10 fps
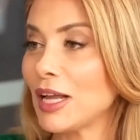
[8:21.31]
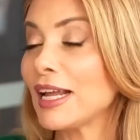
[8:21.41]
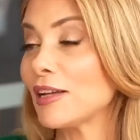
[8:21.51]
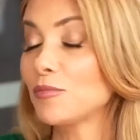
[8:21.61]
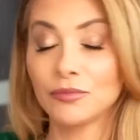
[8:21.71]

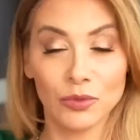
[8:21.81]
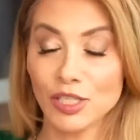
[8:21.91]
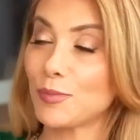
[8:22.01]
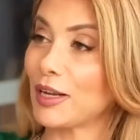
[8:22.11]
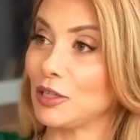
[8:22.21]
Again,
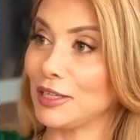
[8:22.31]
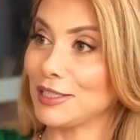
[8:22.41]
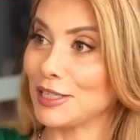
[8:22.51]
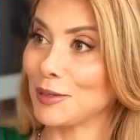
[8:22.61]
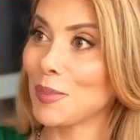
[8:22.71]
we're
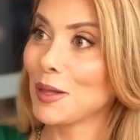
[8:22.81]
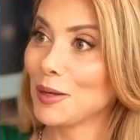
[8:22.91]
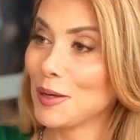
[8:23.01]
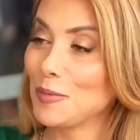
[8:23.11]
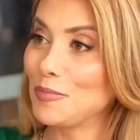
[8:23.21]
speculating,
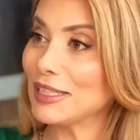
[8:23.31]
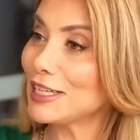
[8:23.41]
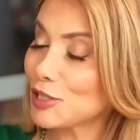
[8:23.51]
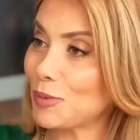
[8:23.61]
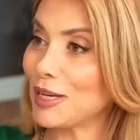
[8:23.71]

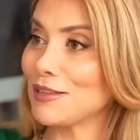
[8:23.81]
but let's